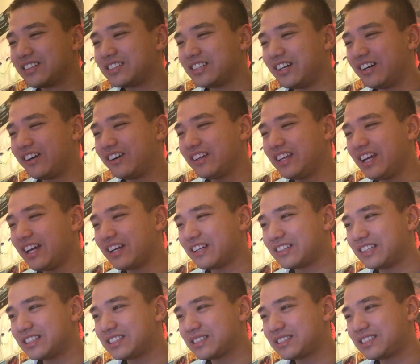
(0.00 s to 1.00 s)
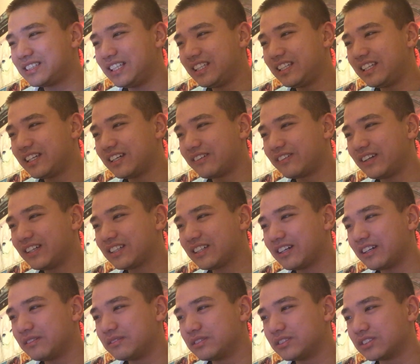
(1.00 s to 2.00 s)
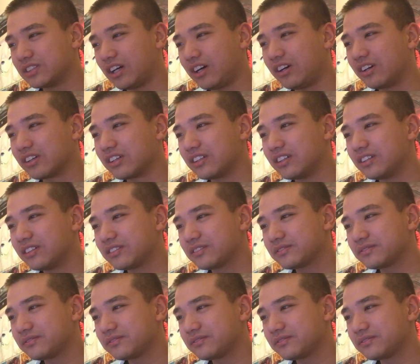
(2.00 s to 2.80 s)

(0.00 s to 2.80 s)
So, yeah, this scene here, what do you call him? Dog.